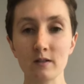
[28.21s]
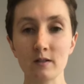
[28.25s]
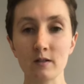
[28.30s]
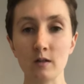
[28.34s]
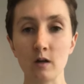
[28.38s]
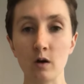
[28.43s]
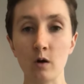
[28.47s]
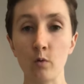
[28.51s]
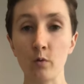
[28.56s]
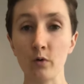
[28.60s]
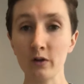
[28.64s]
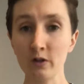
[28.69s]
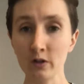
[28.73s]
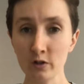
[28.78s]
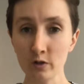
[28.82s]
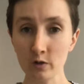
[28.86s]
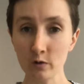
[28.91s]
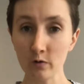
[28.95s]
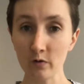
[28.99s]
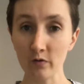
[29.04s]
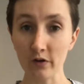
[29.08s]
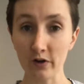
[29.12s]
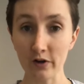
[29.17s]
So we're going to
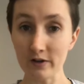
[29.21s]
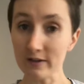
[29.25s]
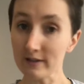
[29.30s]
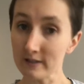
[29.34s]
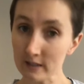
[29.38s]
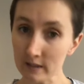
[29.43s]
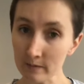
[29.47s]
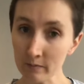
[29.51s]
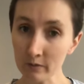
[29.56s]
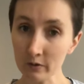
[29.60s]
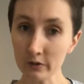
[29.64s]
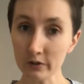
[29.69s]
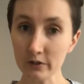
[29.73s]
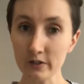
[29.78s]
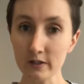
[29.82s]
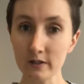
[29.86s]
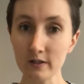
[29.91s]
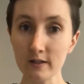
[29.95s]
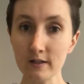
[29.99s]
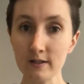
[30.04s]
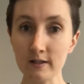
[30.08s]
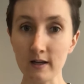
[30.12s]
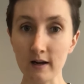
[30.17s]
do very similar to
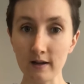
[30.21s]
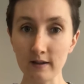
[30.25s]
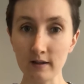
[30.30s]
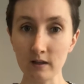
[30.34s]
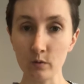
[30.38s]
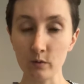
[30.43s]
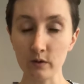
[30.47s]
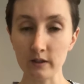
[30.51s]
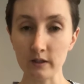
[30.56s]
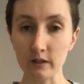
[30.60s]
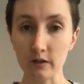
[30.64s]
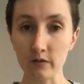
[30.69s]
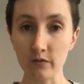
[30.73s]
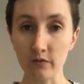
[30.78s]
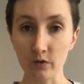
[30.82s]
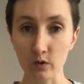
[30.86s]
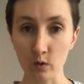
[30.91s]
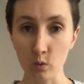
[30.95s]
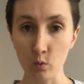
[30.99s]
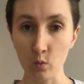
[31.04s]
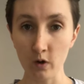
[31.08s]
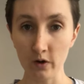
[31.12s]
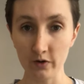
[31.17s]
the sign that we did
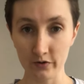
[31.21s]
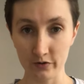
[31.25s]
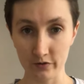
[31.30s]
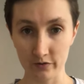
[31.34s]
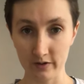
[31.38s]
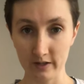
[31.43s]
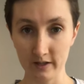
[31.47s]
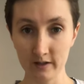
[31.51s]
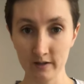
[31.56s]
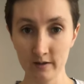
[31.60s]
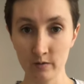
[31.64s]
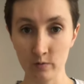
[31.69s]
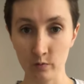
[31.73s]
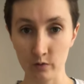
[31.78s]
for wandering.